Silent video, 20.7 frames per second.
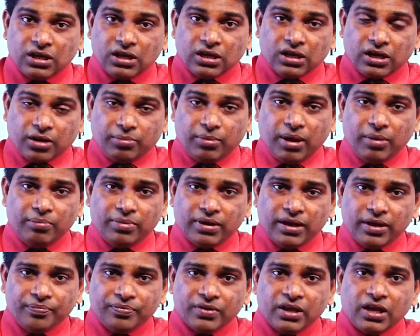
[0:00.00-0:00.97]

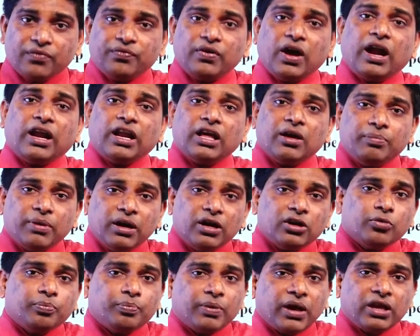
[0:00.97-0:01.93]
Remember, if you are unable
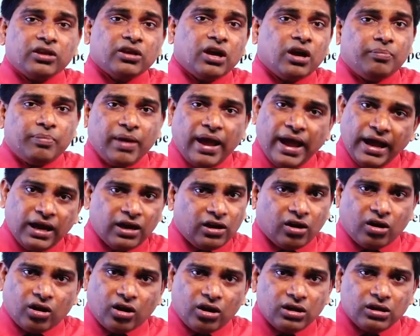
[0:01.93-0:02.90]
to pay your bank
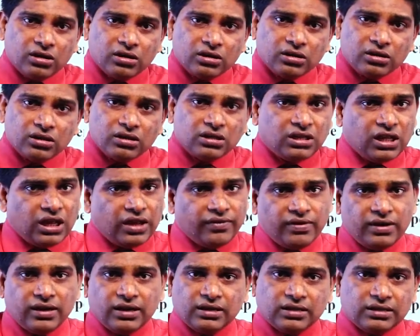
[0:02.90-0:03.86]
loan,
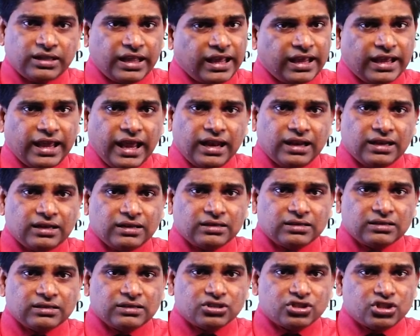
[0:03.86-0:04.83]
they can
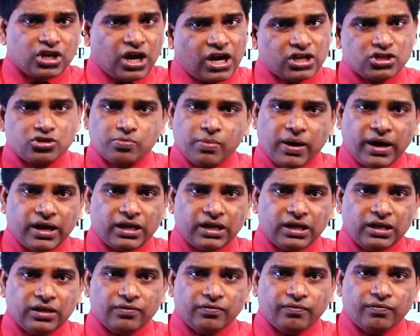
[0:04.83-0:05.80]
charge
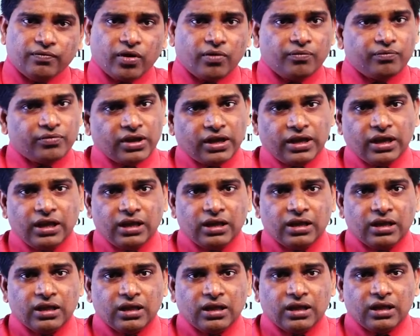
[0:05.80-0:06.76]
money from your
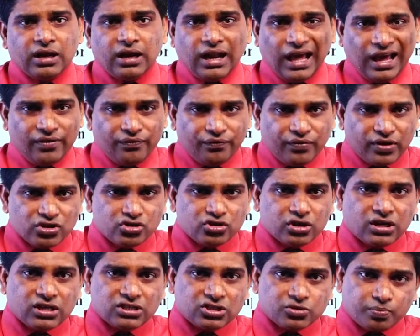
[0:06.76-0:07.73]
life
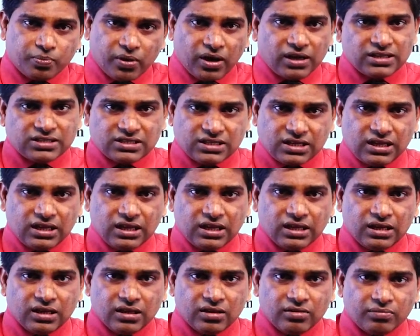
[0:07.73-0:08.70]
insurance policy,
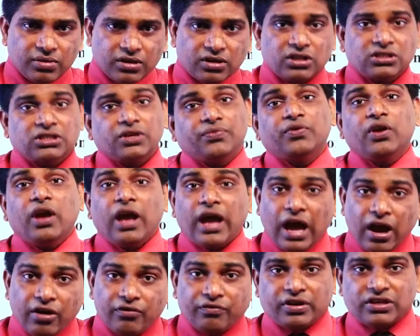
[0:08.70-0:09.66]
because if you
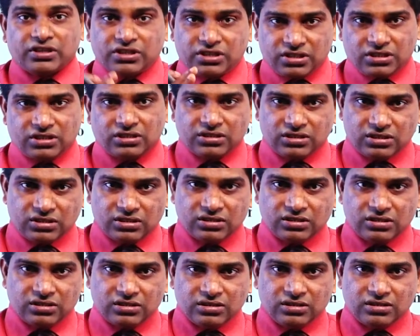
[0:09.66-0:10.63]
have it,
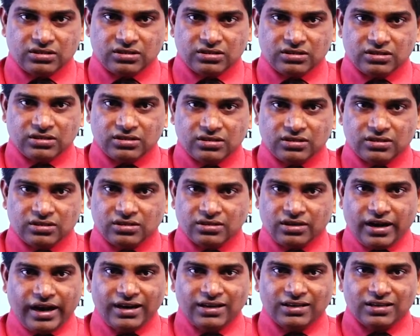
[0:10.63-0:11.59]

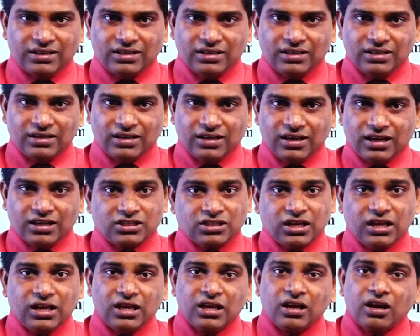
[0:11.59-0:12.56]
right, it's
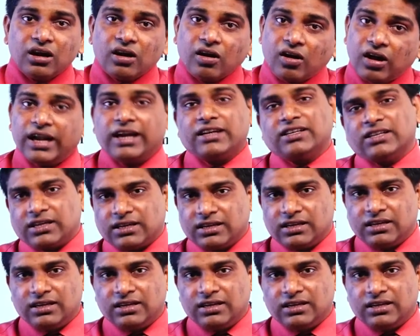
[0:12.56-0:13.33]
a collateral.